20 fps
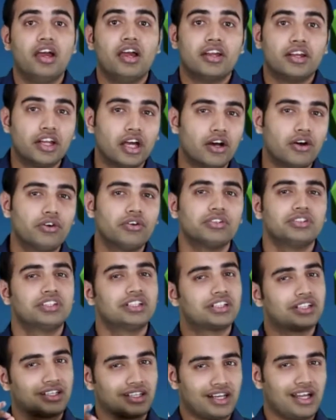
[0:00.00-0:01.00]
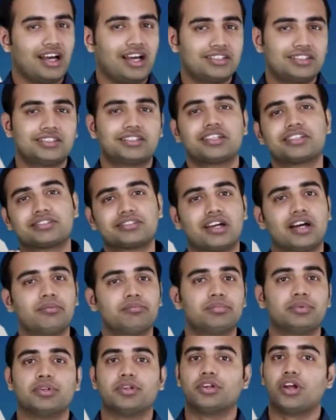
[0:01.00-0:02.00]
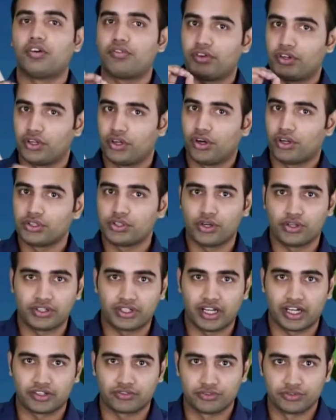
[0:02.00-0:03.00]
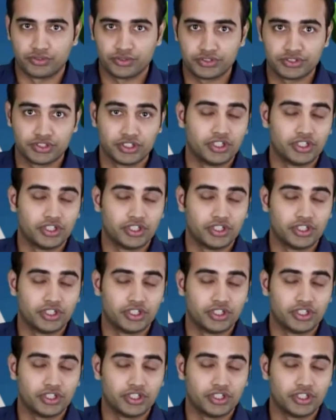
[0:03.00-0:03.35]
Now, the classic example of a non-contact force